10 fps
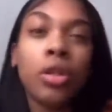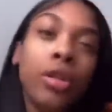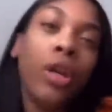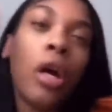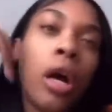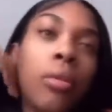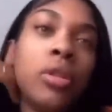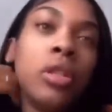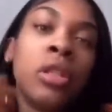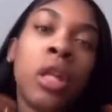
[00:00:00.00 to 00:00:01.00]
So yeah,
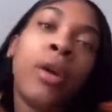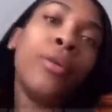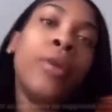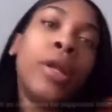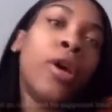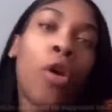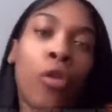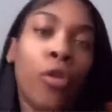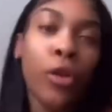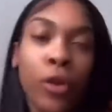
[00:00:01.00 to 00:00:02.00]
I'm just like really
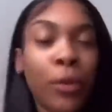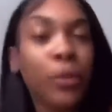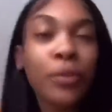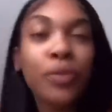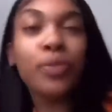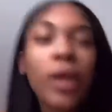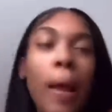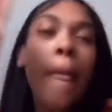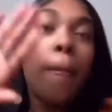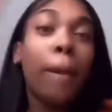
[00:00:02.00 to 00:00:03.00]
over
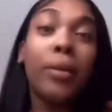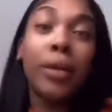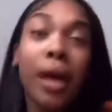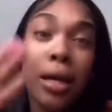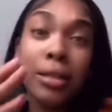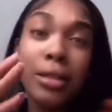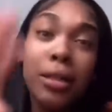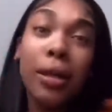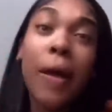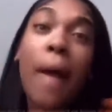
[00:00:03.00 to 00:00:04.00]
but
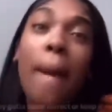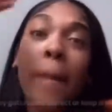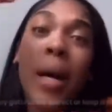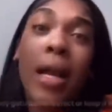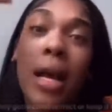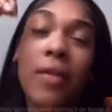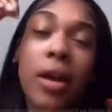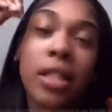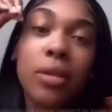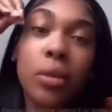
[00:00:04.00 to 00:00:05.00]
honestly, my
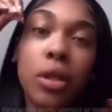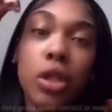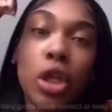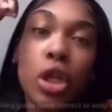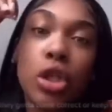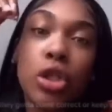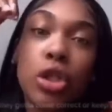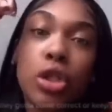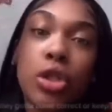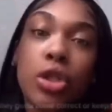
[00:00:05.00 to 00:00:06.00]
life has been
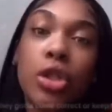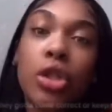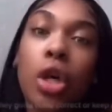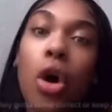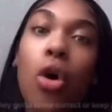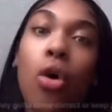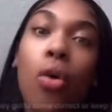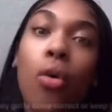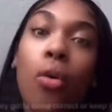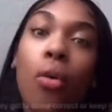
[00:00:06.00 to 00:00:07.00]

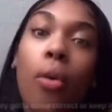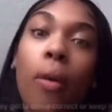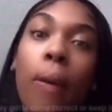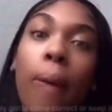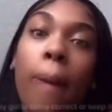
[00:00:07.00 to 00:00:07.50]
so